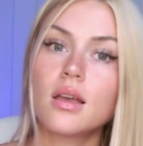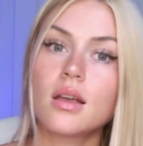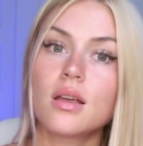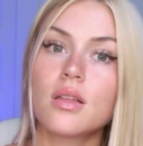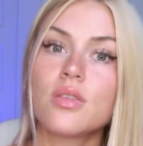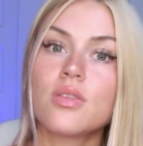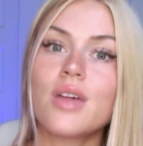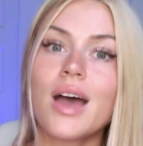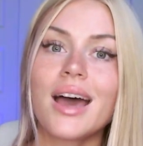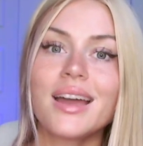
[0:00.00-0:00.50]

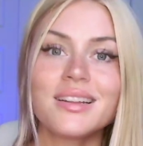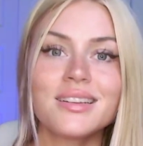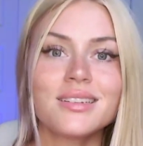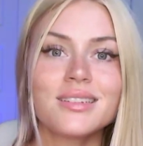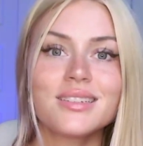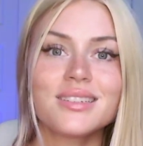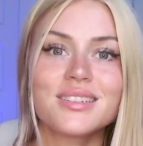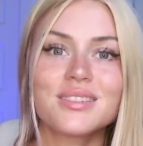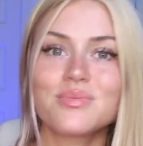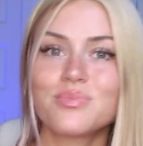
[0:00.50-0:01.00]
That
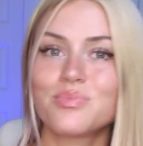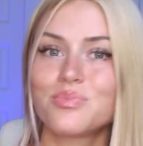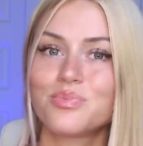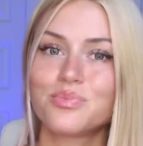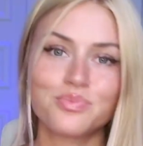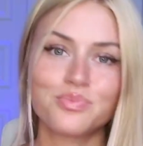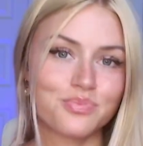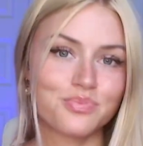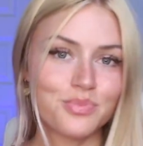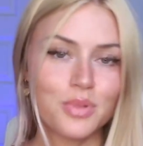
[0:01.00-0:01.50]
is
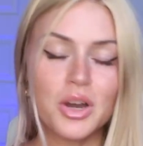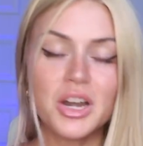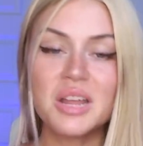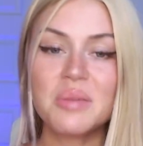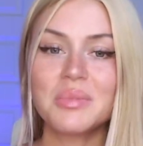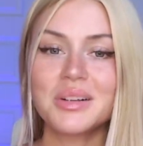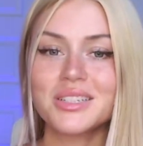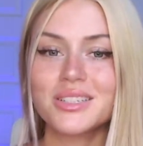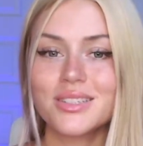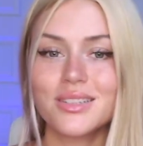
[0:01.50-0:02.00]
pretty
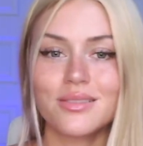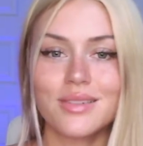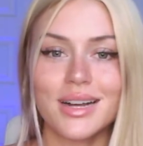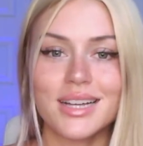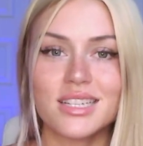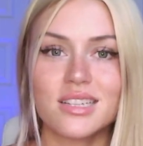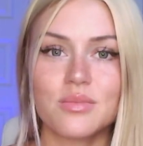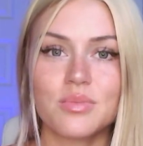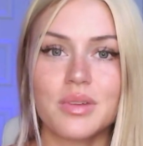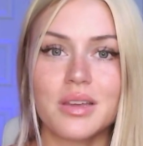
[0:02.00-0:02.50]
much the
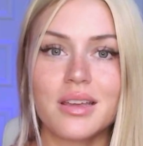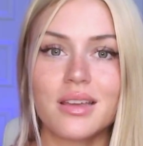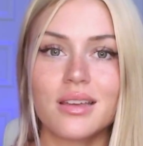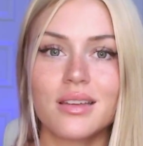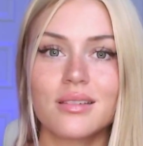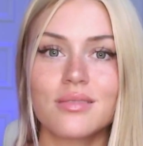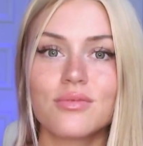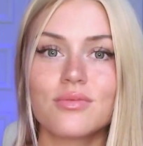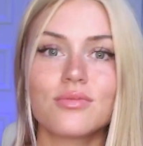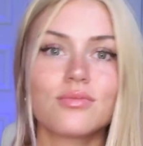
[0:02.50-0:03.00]

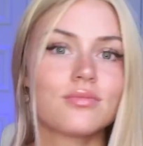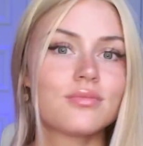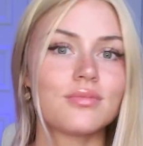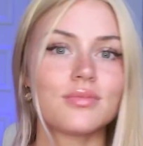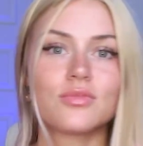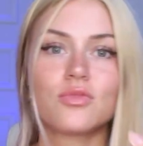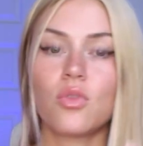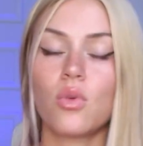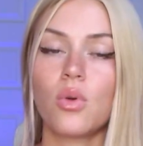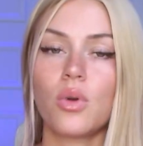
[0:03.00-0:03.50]
recipe
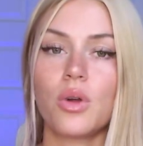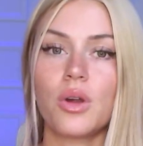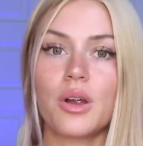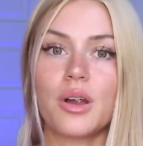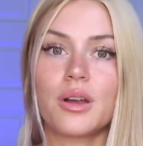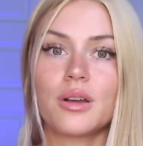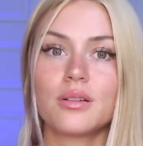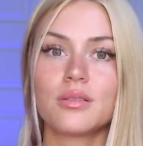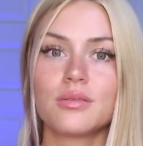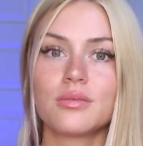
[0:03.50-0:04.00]

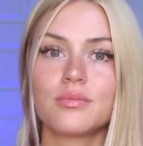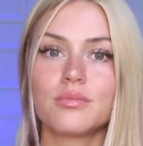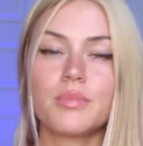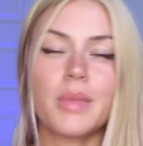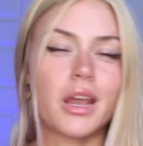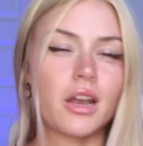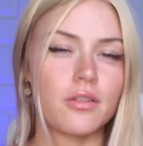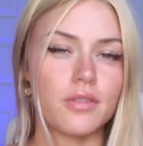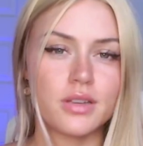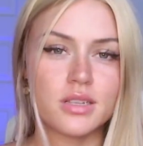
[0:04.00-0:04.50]
for
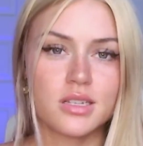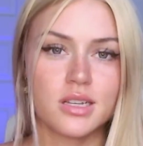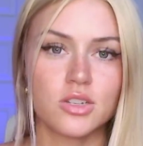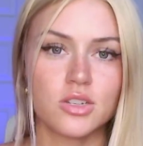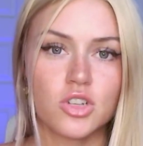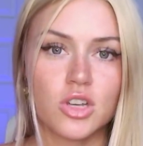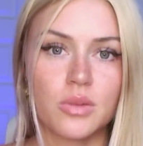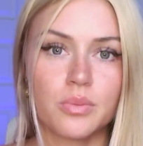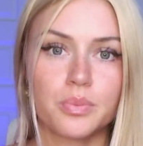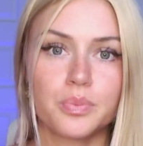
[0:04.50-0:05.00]

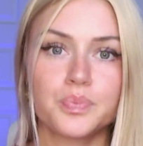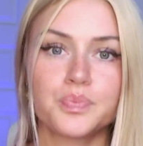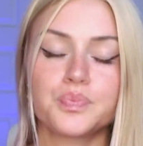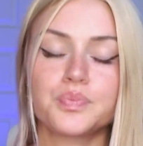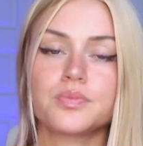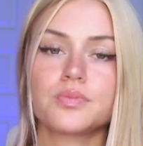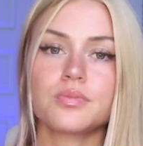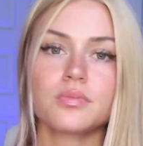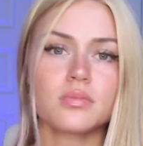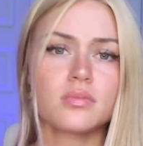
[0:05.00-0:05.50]
manifestation.
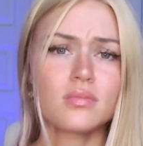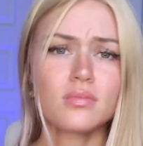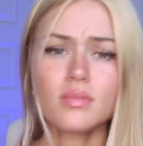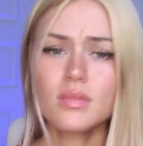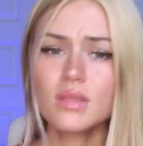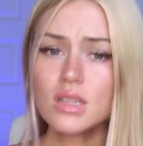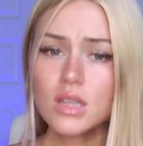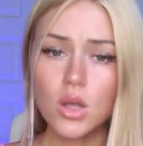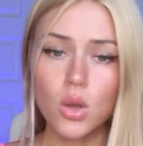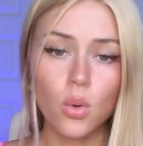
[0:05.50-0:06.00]

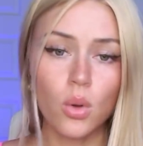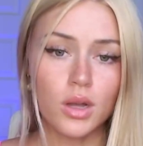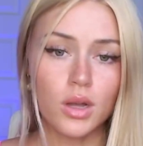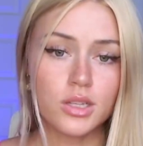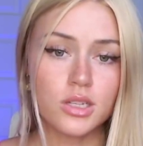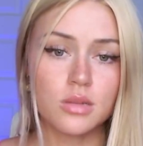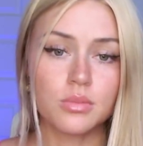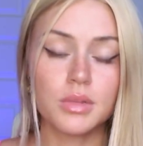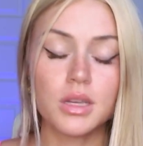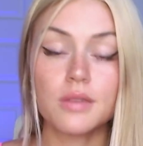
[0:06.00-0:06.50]

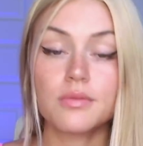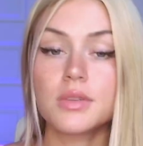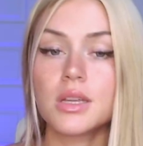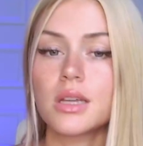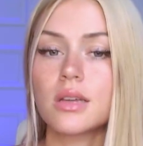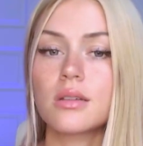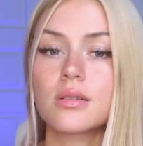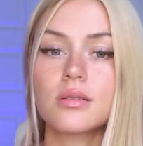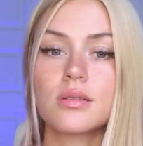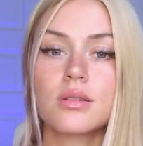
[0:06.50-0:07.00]
Quantum
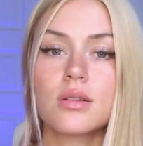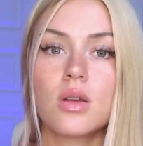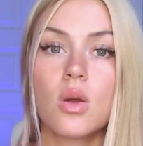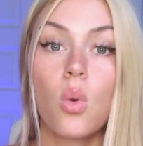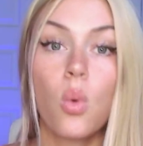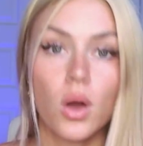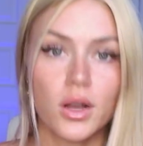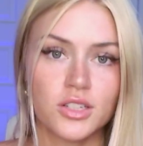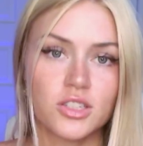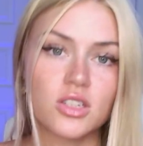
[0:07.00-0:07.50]

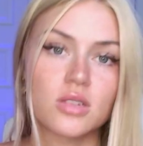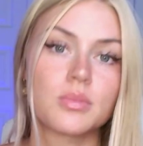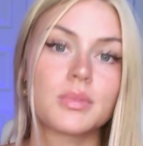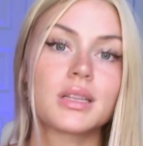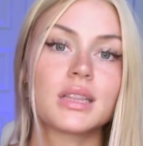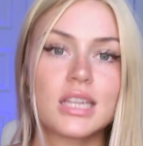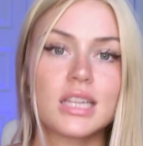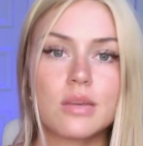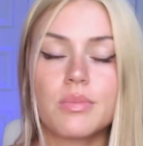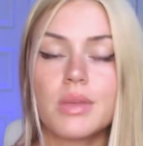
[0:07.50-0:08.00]

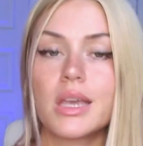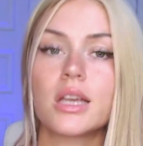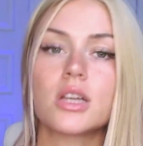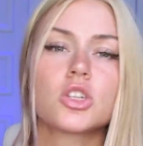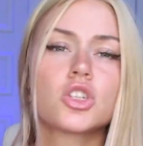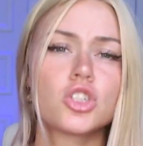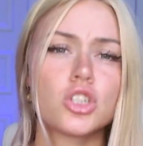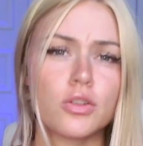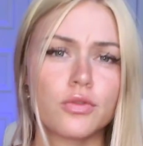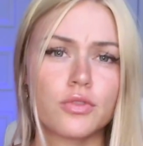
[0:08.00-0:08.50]
leaping,
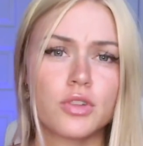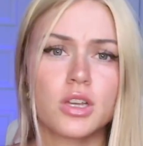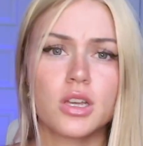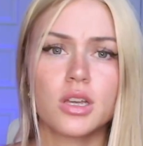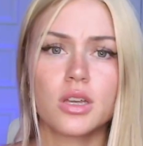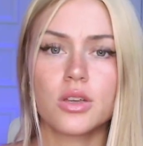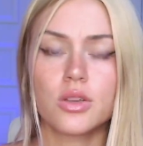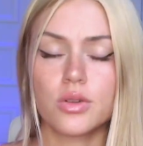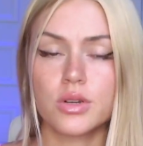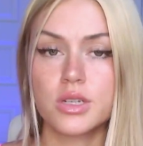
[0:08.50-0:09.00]

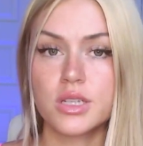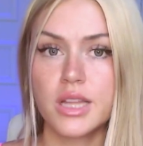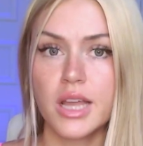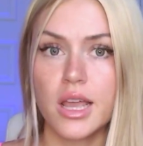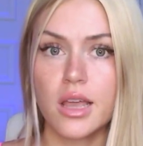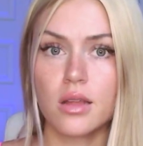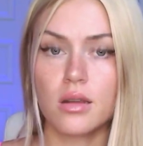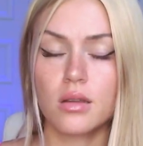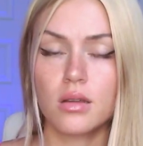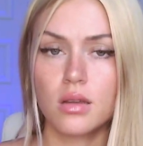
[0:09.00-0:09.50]
shifting your
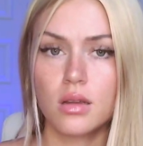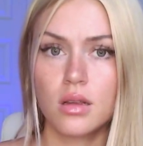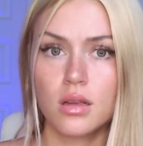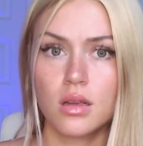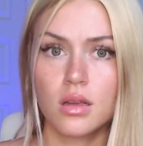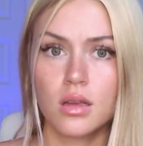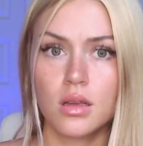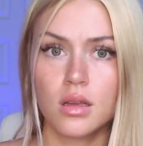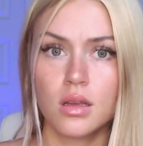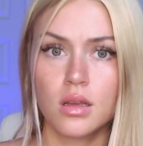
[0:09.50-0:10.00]
state
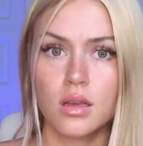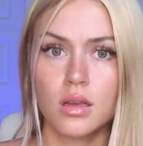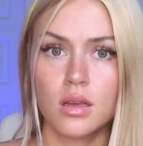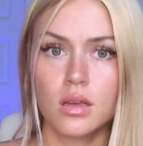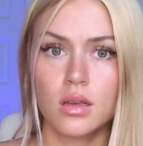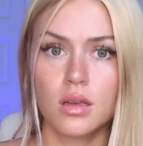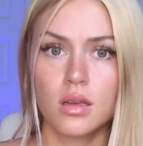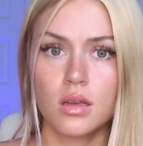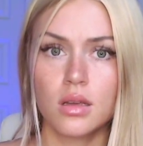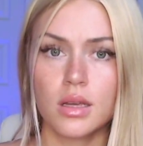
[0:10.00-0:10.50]

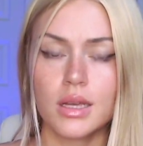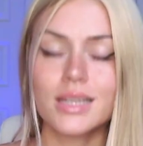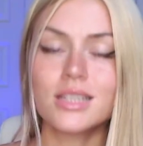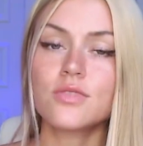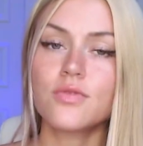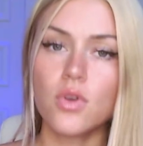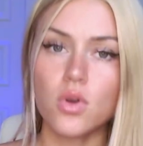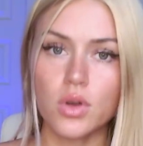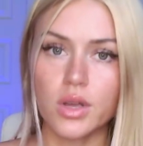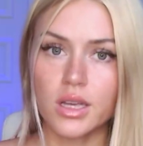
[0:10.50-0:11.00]
is
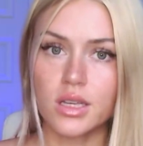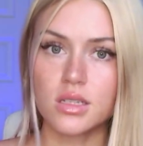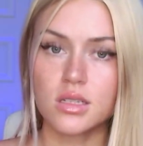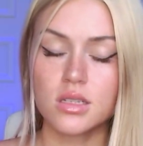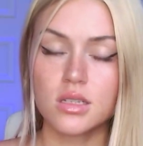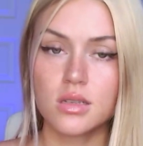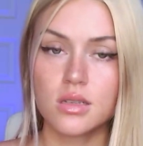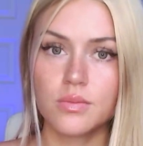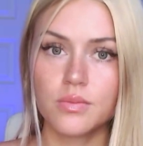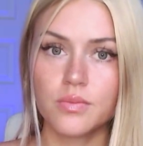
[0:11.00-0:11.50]

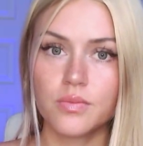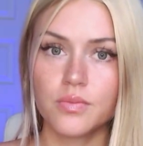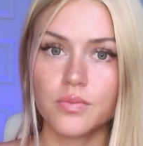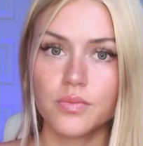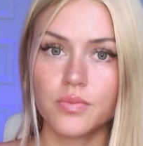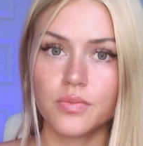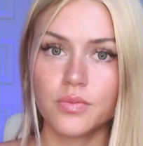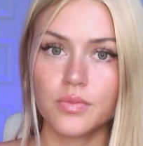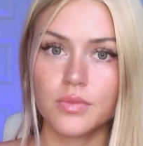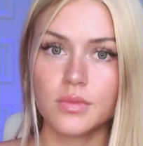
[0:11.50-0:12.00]
focus,
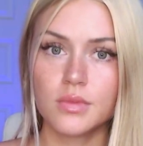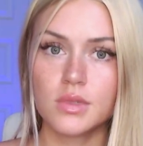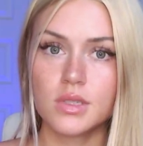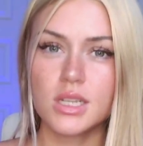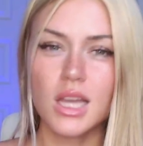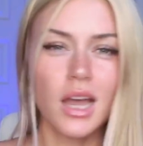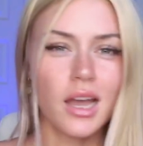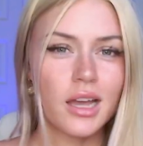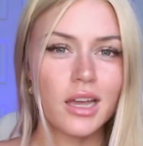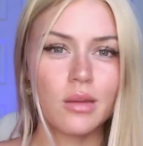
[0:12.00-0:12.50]

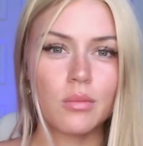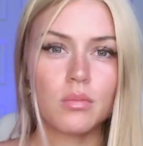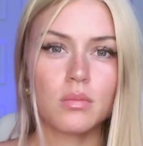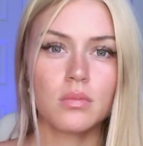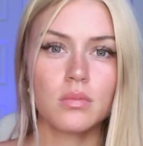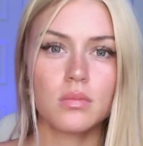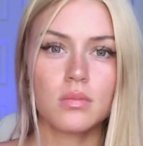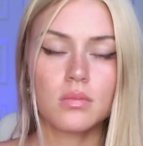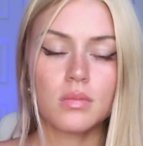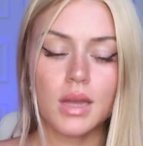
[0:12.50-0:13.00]

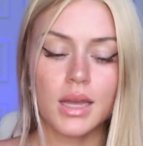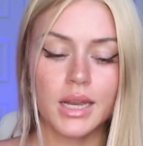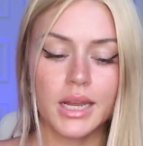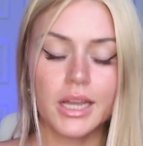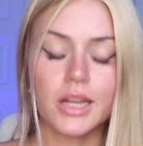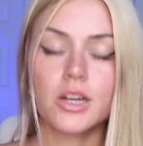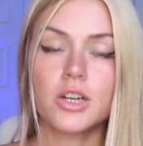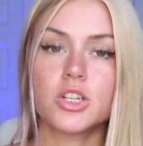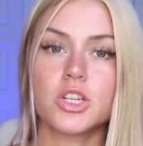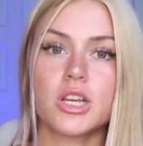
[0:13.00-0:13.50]
time, and
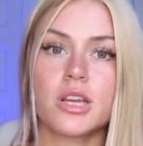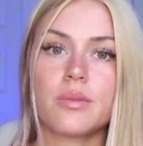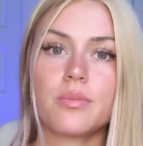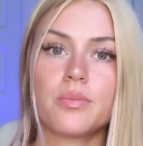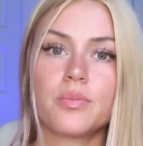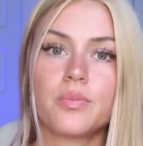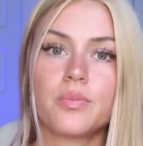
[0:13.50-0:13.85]
energy.